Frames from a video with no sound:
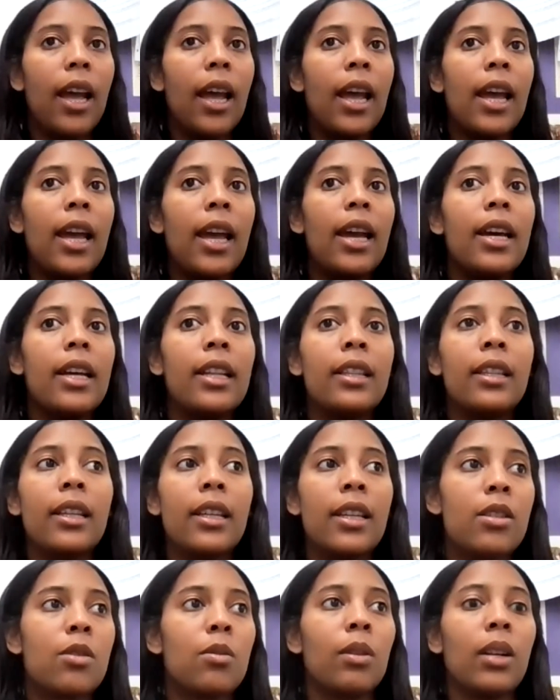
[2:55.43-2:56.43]
and
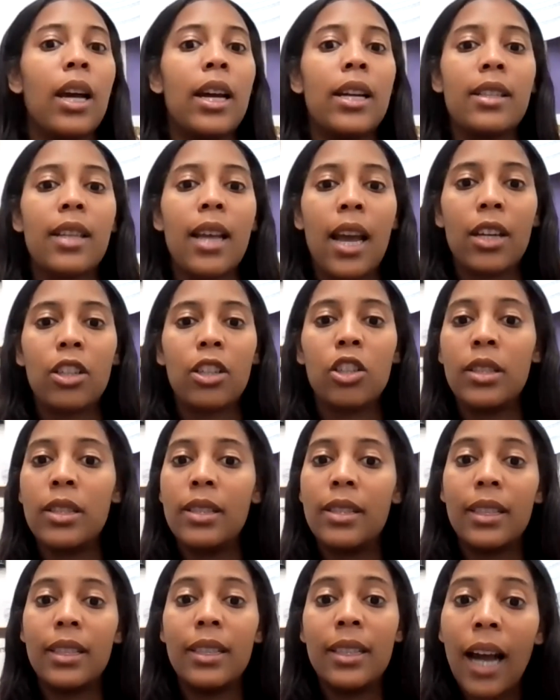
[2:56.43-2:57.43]
the Israelites
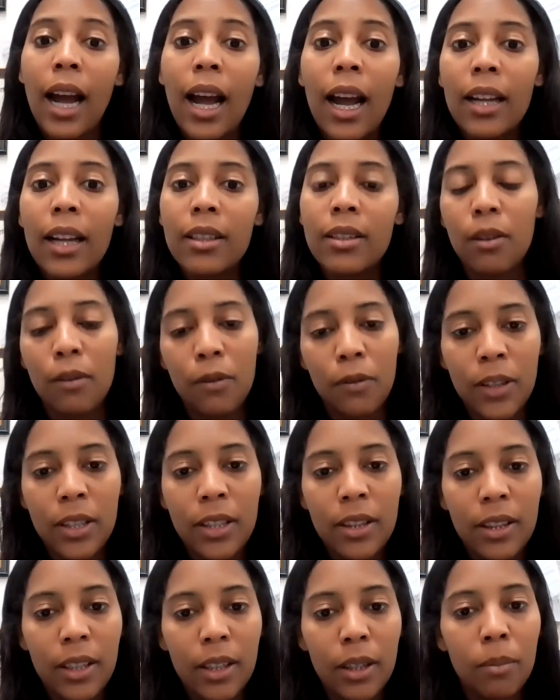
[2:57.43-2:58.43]
actually did not
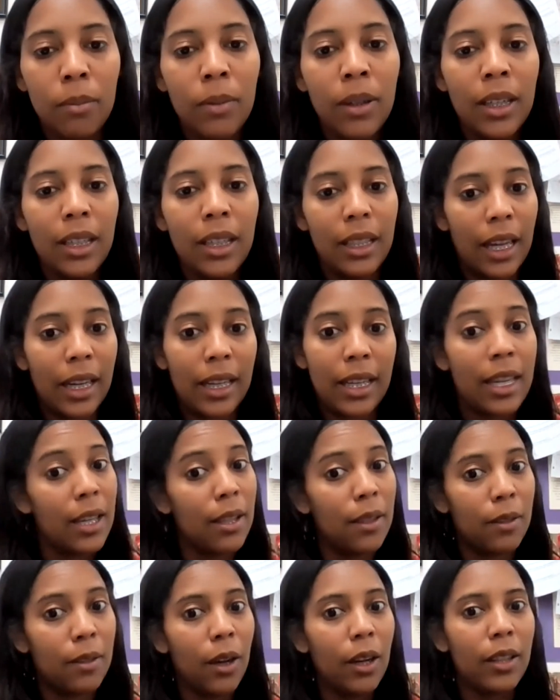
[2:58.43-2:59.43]
defeat them like
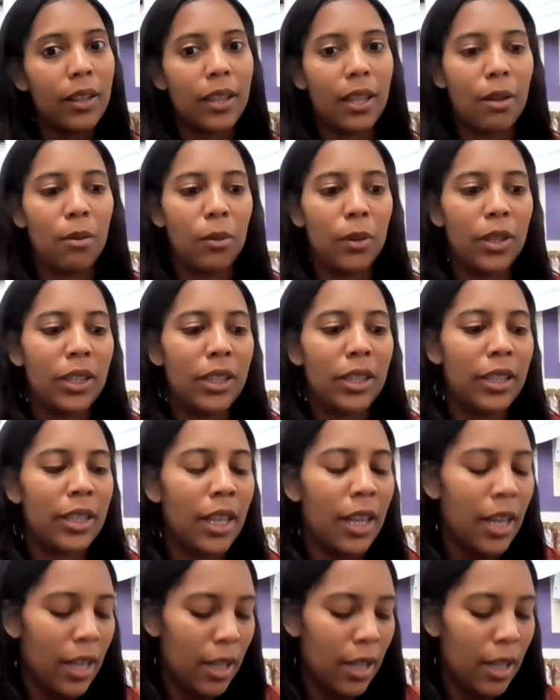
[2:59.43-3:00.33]
he thought they would.